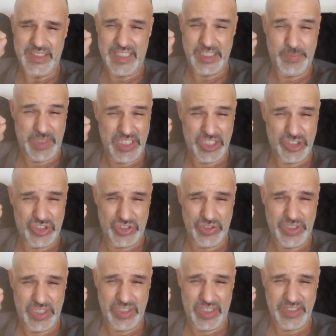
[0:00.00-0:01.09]
that's being
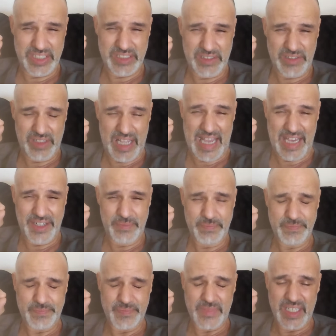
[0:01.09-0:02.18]
exerted on this little atom
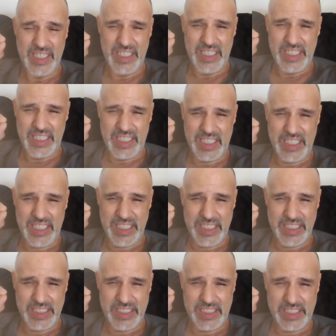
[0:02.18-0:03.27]

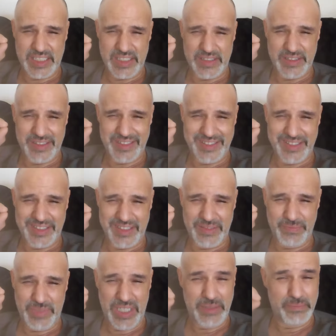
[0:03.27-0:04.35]
is
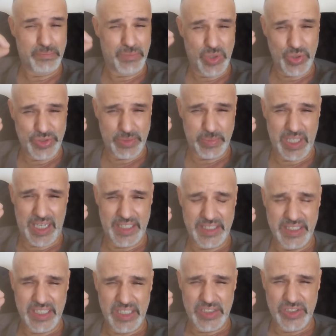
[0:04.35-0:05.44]
being multiplied.
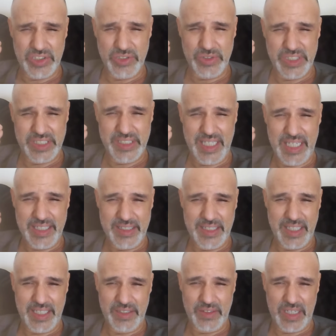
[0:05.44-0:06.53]
So it's not
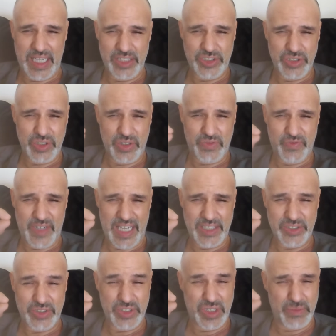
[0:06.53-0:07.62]
that as you go
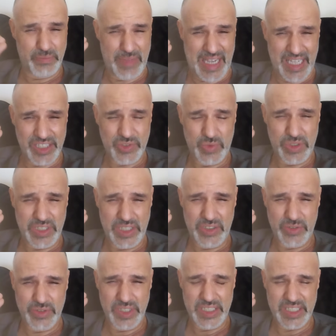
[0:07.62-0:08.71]
faster your mass will
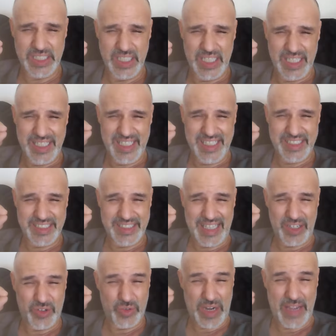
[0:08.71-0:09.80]
increase, it's
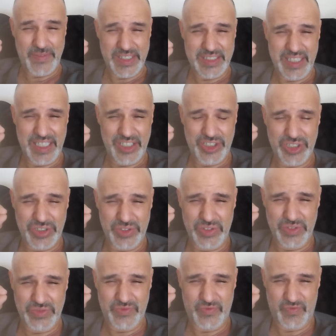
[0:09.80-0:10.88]
that
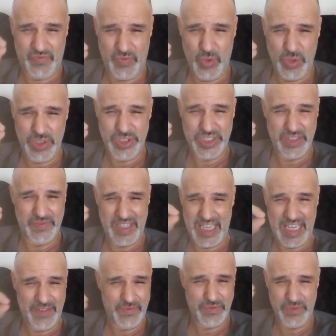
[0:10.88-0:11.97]
gravitational force of
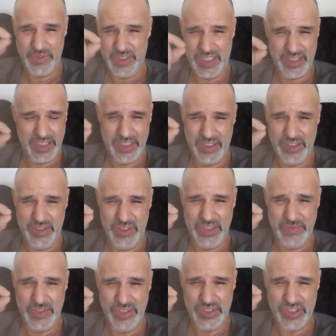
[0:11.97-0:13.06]
everything in the
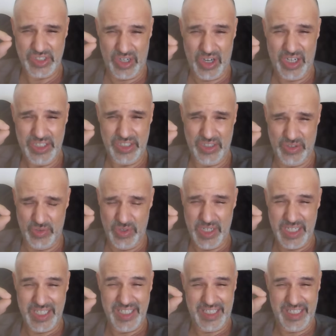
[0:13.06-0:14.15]
universe on you
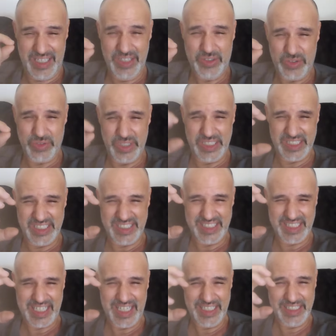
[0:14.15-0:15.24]
increases.
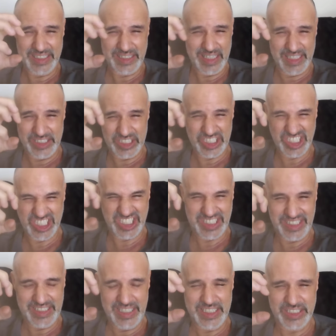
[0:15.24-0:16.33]
It kind of like
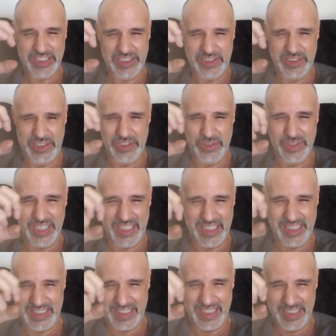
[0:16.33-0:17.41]
sticks to you.
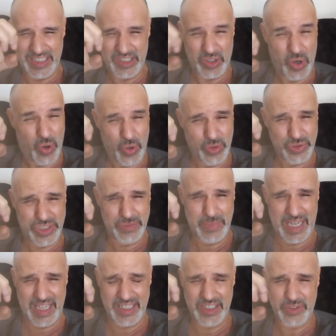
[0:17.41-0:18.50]
It holds you
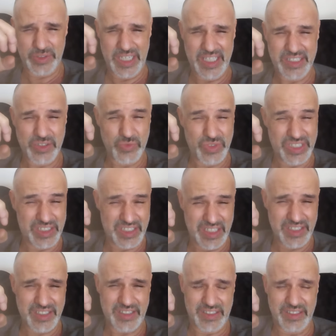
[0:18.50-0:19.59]
back. It creates a
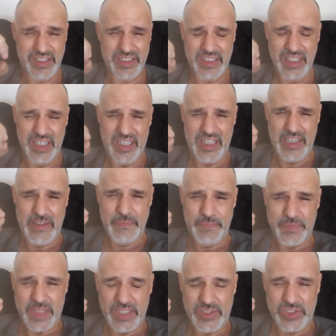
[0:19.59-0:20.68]
resistance.
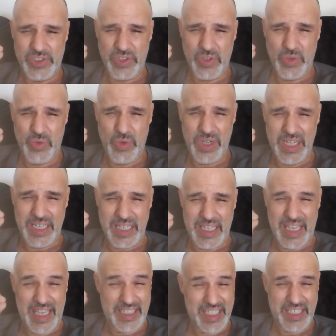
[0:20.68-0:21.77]
So,
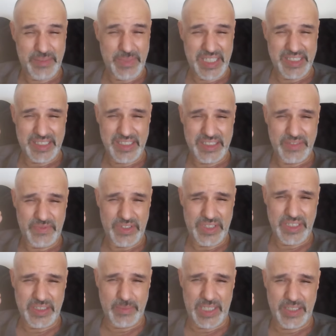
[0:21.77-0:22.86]
and it kind of makes sense if you
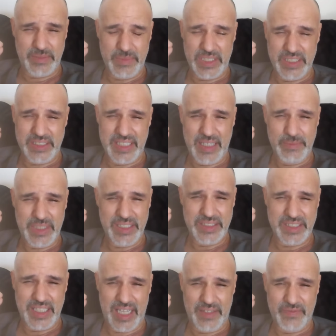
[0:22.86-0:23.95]
think about it, because that
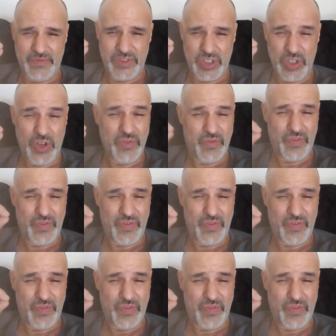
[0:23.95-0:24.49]
means that to go